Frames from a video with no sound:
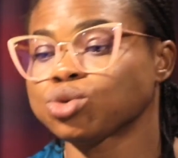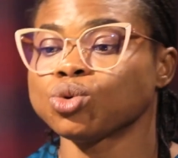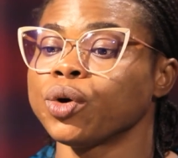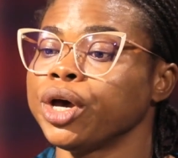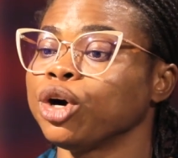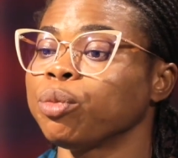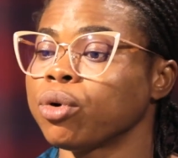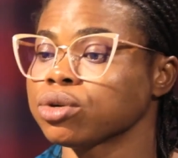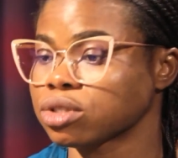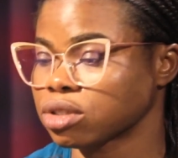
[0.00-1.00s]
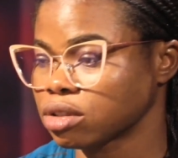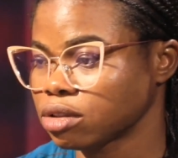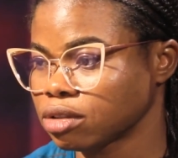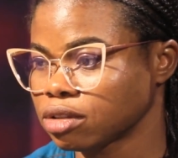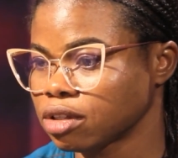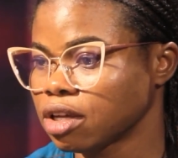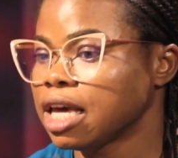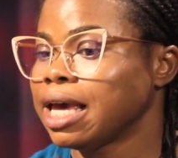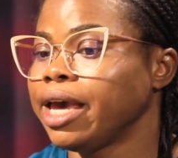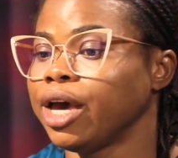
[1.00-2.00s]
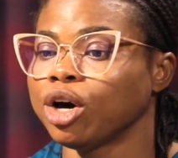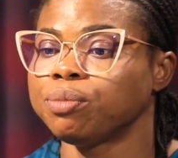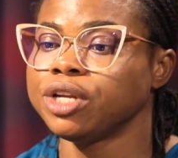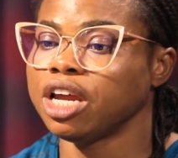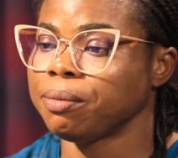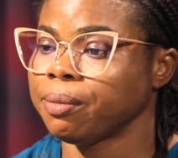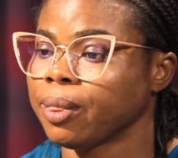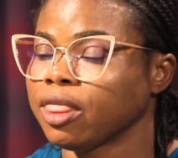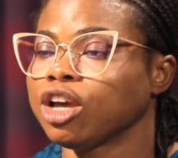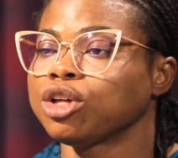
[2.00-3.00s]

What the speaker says: So help us. Help them.